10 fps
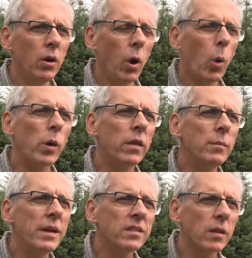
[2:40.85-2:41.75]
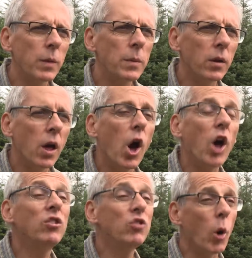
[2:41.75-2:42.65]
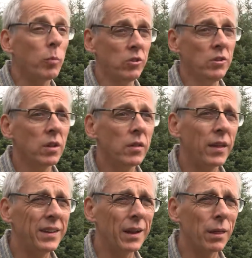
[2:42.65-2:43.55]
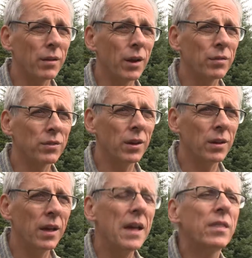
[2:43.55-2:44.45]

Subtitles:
or whether the Mesolithic people adopted that Neolithic lifestyle.